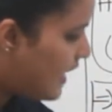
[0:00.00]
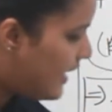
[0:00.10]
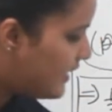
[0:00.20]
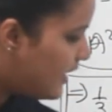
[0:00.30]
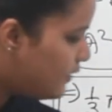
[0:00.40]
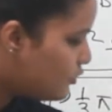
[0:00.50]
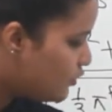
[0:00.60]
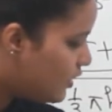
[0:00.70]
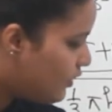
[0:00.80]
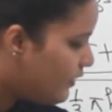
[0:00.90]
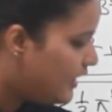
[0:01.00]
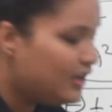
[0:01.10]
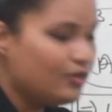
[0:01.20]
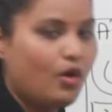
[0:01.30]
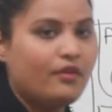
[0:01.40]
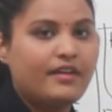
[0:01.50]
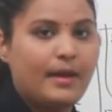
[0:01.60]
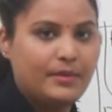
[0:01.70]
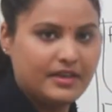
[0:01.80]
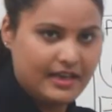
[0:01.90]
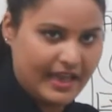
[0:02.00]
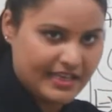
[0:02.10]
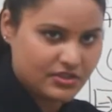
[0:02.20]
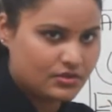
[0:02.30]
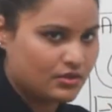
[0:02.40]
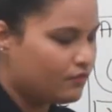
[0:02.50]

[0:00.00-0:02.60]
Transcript: I came to the value of capital H,